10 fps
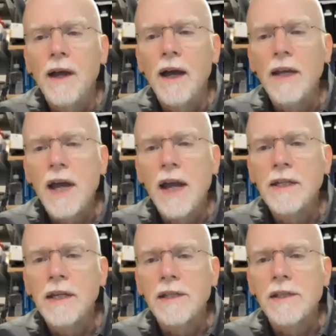
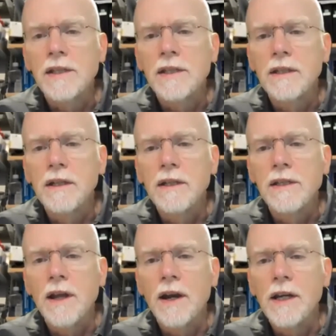scientists
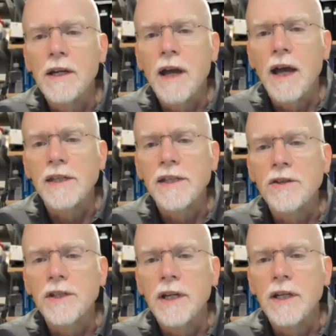studied
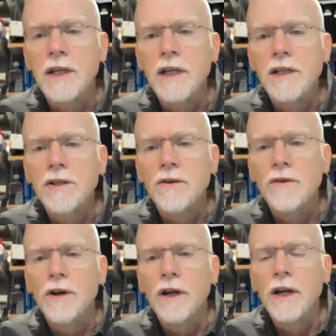cells in a dish
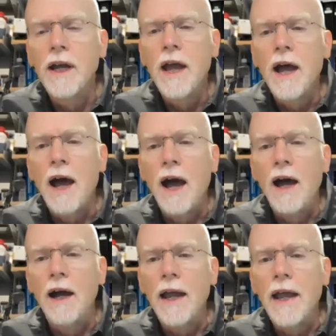or
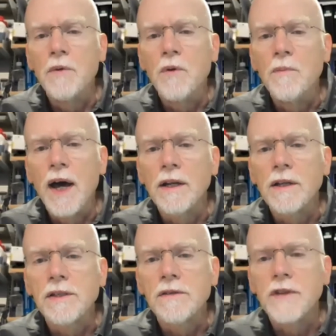animal
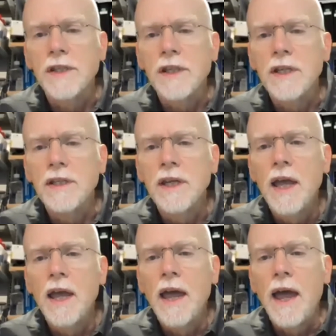models of disease,
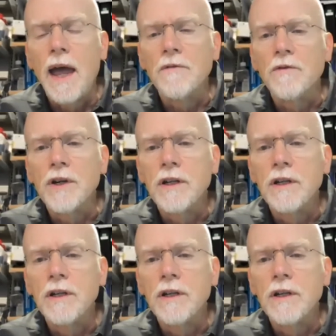and we're